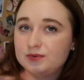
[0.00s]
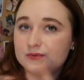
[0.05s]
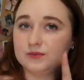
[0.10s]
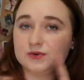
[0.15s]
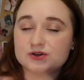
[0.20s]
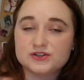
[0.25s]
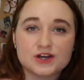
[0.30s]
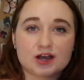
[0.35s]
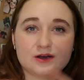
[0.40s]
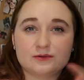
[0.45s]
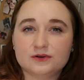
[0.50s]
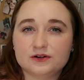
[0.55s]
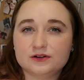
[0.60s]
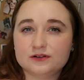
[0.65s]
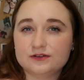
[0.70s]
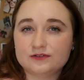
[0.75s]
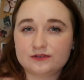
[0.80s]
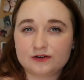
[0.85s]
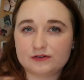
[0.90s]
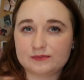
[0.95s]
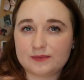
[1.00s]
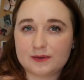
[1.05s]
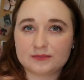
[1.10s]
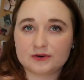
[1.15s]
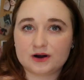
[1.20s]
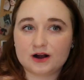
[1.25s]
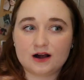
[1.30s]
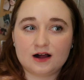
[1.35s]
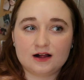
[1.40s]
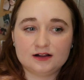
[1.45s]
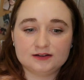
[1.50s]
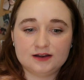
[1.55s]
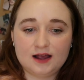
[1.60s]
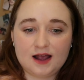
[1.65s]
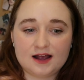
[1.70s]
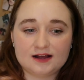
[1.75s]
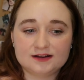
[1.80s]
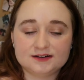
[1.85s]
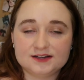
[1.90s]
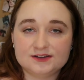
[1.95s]
which I will, if I remember, I'll
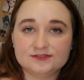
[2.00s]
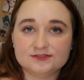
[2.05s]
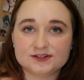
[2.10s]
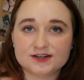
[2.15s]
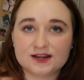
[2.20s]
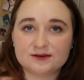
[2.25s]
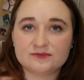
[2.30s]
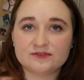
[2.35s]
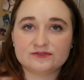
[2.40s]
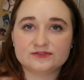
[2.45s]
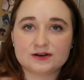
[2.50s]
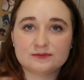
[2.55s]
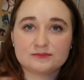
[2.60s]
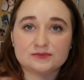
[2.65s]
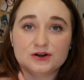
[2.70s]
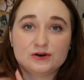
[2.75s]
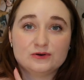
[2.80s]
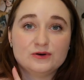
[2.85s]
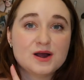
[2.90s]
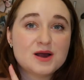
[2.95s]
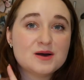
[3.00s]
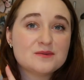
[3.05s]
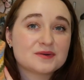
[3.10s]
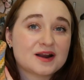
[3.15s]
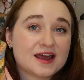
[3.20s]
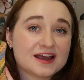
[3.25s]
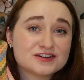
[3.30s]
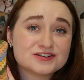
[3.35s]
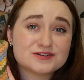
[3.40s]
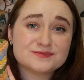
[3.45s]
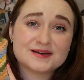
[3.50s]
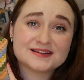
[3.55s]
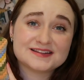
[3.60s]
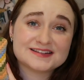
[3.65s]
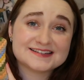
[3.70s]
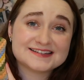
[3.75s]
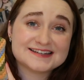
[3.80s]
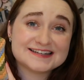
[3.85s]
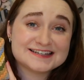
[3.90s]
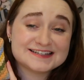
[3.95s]
leave the name of down below. But I actually made
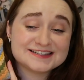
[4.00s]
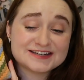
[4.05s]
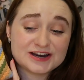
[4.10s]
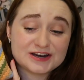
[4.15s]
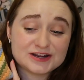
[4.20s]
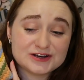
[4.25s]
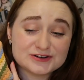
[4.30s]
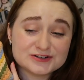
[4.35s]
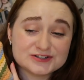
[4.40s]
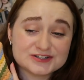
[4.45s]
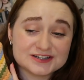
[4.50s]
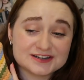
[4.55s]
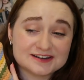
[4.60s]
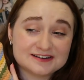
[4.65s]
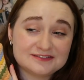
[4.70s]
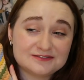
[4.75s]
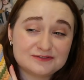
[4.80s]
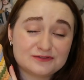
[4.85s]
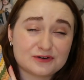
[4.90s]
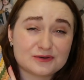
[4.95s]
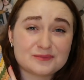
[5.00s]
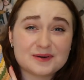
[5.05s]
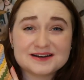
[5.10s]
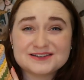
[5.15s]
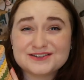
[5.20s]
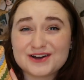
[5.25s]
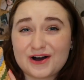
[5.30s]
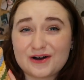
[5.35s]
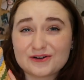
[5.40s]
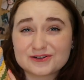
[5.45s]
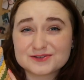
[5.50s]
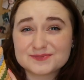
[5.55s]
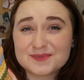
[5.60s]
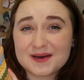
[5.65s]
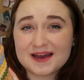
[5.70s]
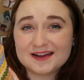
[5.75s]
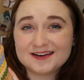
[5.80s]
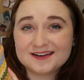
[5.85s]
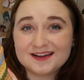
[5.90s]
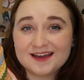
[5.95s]
this teeny tiny cushion for my dog's
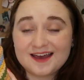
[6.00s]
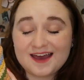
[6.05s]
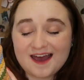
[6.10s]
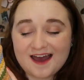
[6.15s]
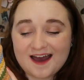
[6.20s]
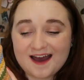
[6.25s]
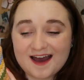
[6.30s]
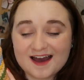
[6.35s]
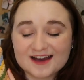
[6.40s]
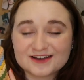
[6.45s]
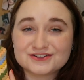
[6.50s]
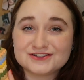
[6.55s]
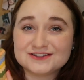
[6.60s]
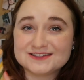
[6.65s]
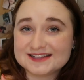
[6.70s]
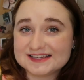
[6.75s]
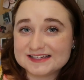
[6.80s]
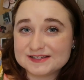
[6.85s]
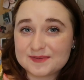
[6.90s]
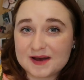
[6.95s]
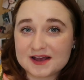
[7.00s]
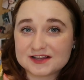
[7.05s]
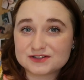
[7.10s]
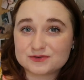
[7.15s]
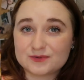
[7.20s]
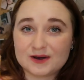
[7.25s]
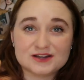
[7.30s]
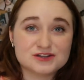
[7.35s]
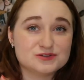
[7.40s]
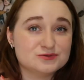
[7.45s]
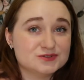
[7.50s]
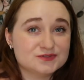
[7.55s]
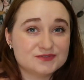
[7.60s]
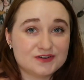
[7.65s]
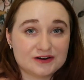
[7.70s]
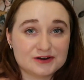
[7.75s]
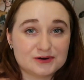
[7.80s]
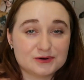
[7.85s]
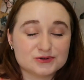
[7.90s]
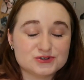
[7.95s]
bed. She since passed away. She was
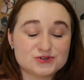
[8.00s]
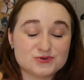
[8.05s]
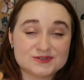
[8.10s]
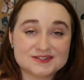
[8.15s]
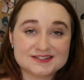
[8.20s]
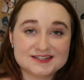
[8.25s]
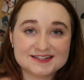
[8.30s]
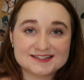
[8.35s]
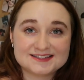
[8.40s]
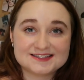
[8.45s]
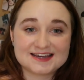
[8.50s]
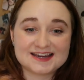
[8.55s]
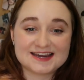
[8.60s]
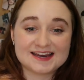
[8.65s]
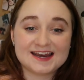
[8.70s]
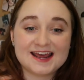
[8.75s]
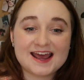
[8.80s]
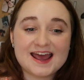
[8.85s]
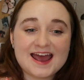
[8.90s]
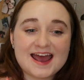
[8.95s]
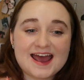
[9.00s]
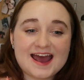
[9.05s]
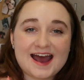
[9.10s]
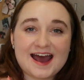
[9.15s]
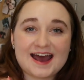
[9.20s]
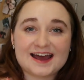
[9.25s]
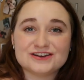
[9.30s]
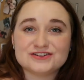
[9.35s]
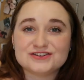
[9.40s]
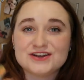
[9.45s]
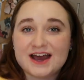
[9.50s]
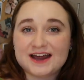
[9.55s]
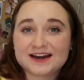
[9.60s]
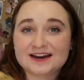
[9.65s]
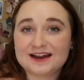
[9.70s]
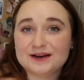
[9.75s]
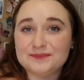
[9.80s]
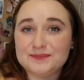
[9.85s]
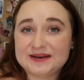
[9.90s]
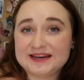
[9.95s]
very old. She was 16 and she had
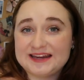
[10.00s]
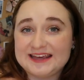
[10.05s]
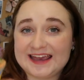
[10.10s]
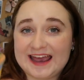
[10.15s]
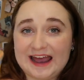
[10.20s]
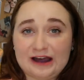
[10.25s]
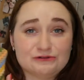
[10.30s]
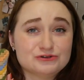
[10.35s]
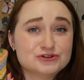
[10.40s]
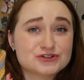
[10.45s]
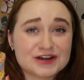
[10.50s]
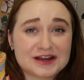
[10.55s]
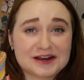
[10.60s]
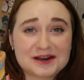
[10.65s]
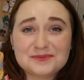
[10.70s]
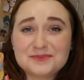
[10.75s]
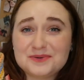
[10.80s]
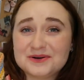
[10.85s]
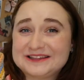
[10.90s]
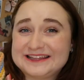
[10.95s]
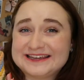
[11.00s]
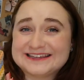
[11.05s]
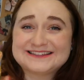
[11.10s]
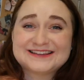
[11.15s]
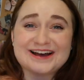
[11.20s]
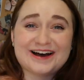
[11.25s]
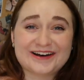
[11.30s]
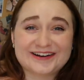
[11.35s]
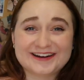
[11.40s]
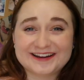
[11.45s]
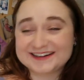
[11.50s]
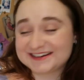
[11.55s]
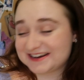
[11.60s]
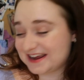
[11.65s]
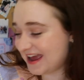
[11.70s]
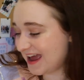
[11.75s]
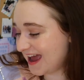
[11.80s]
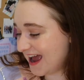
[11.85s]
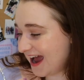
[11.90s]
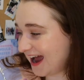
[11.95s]
a mini couch and I put this on it
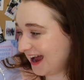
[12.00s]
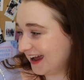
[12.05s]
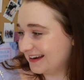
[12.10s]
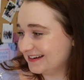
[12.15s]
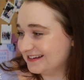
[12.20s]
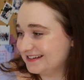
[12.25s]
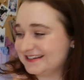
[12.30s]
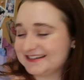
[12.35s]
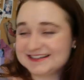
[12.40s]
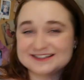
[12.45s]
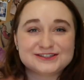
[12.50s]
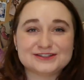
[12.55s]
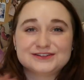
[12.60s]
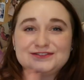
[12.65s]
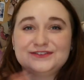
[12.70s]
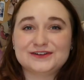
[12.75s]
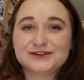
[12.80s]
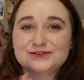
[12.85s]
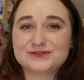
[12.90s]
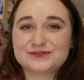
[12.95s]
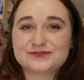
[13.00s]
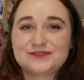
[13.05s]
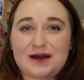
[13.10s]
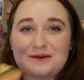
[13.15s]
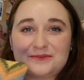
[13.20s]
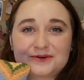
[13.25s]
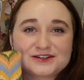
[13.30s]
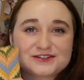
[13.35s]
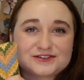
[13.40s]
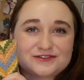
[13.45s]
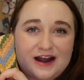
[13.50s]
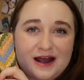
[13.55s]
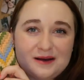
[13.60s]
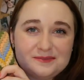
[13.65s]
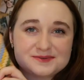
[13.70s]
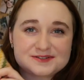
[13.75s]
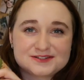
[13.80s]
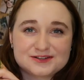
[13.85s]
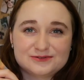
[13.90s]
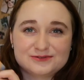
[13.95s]
and it's just filled with fabric
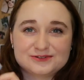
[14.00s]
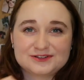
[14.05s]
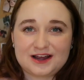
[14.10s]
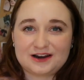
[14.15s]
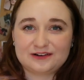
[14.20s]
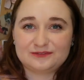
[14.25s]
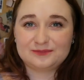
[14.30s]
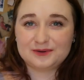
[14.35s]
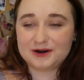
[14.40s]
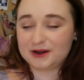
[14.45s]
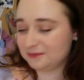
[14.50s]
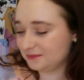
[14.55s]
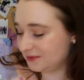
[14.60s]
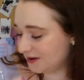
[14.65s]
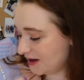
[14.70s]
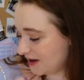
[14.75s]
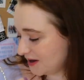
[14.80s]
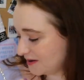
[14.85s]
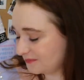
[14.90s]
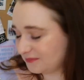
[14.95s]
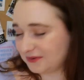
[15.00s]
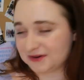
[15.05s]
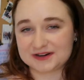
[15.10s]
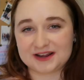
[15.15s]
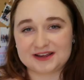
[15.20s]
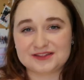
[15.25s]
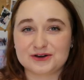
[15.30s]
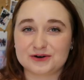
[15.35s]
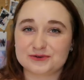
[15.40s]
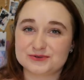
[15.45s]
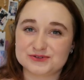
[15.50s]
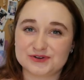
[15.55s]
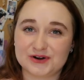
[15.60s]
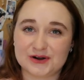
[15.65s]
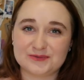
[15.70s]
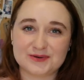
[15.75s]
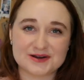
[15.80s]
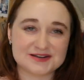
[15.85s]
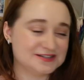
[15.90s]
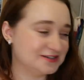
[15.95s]
scraps. So it was kind of plump, but I thought it was a
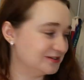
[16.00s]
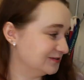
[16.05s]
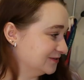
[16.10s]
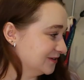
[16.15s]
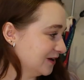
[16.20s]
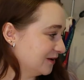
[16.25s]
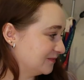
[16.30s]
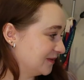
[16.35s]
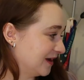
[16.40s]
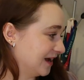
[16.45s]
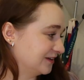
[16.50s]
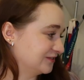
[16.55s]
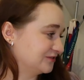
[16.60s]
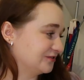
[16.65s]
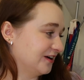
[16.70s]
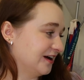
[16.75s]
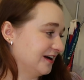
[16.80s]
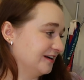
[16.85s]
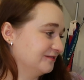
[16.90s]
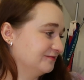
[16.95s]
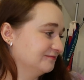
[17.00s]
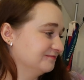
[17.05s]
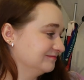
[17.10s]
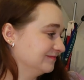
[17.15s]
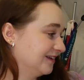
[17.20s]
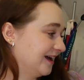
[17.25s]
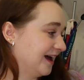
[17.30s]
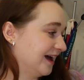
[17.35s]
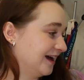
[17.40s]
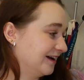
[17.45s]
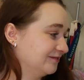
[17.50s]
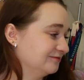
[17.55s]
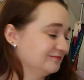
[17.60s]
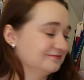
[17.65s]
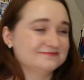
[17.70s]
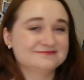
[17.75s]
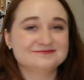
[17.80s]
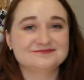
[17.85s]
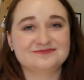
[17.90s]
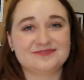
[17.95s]
great way to use up extra
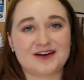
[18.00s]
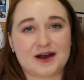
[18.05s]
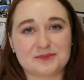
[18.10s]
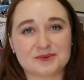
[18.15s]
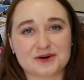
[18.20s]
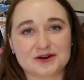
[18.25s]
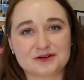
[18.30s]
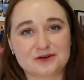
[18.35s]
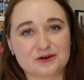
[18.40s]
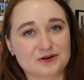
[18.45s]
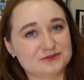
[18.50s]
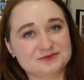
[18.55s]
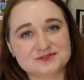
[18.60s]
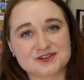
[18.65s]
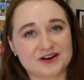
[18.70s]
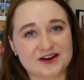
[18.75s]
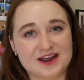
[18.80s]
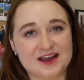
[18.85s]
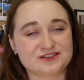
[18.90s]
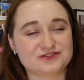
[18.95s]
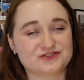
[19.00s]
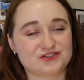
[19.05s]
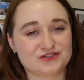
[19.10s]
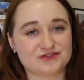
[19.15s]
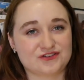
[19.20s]
extra